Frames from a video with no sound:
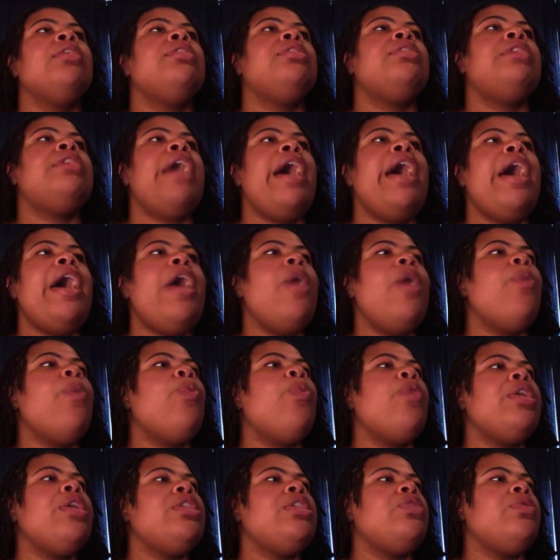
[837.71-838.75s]
Child,
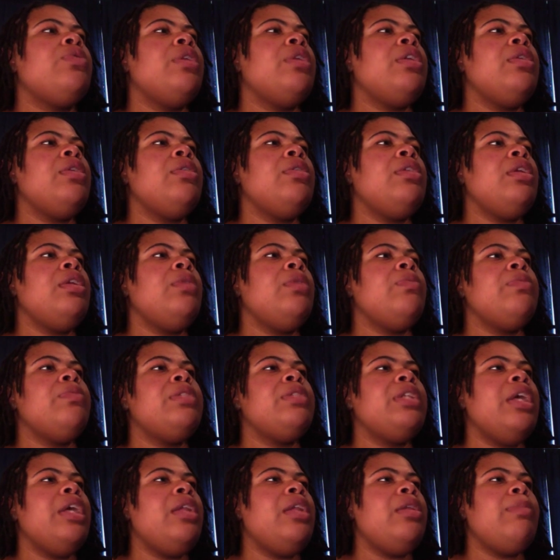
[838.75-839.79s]
when Trina and them were
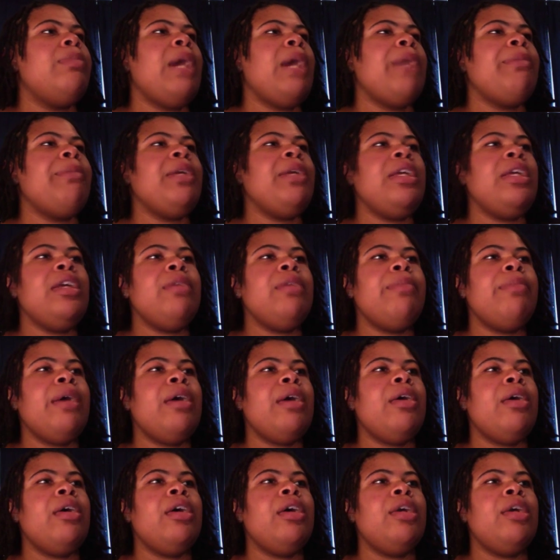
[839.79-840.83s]
telling Mama E
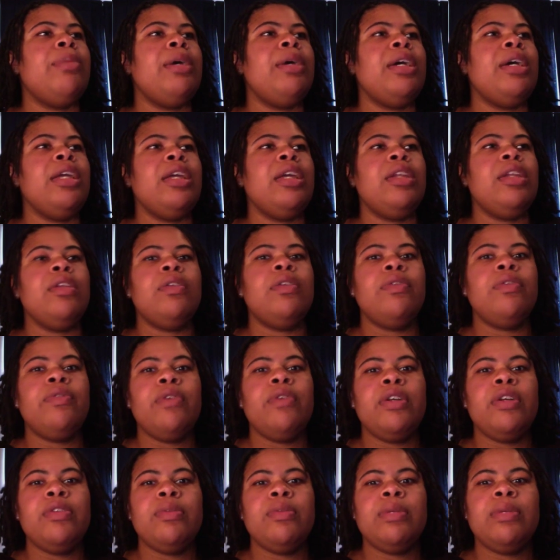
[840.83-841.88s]
about um her getting
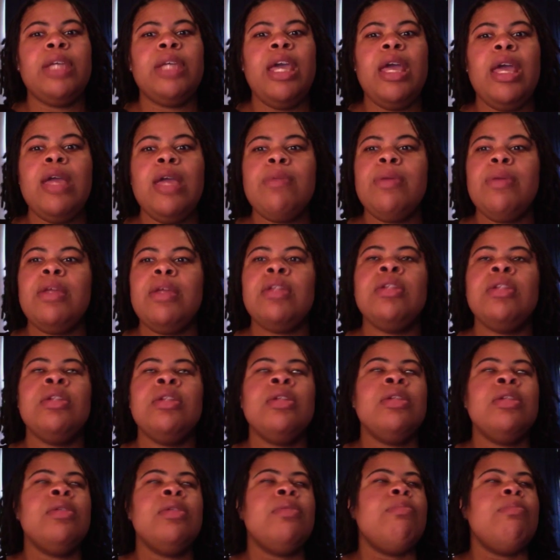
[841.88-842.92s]
divorced from Gabe, and
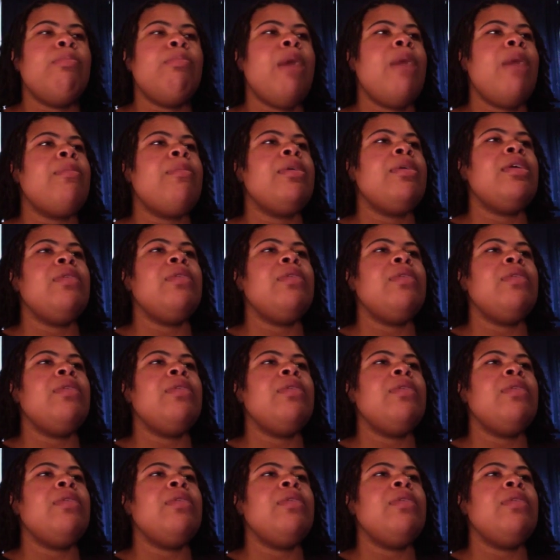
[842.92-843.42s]
Mama E